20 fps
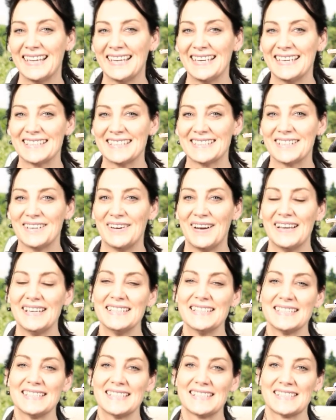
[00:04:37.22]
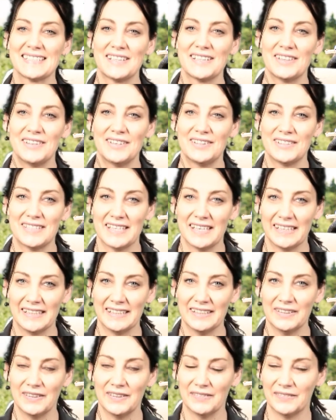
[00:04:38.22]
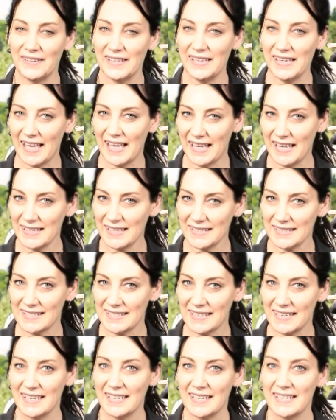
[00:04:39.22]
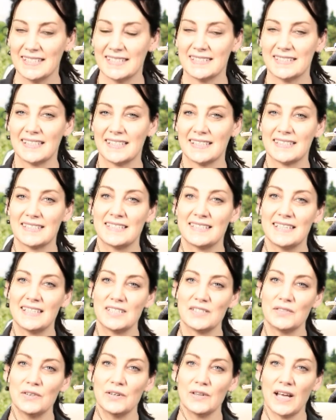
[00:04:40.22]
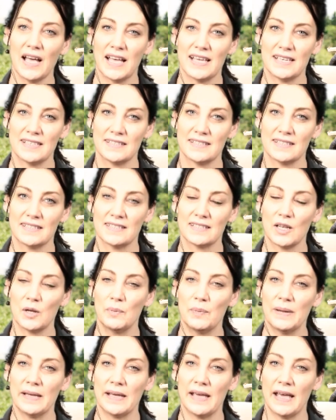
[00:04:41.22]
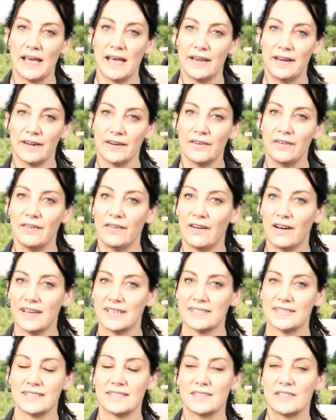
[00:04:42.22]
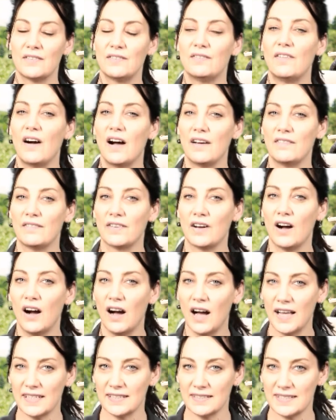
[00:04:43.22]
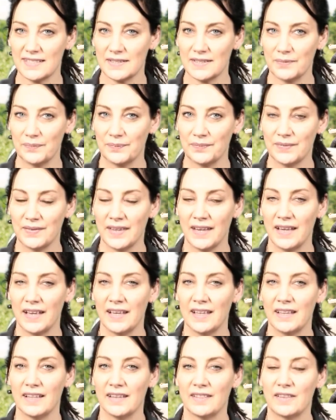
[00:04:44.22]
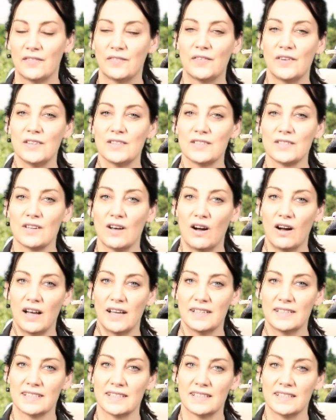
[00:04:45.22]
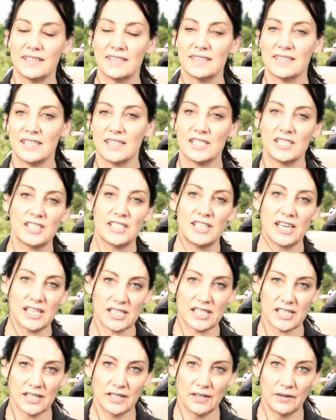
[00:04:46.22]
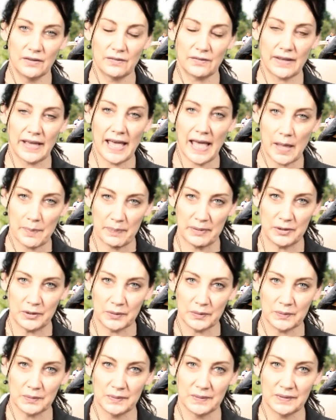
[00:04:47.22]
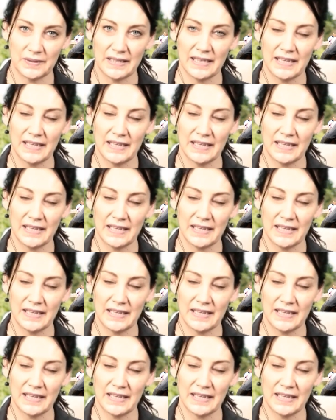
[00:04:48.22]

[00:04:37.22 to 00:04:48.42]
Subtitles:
So under Section 13 of the Act, successful cases can be categorised into 5 kinds. The first kind is injection of capital.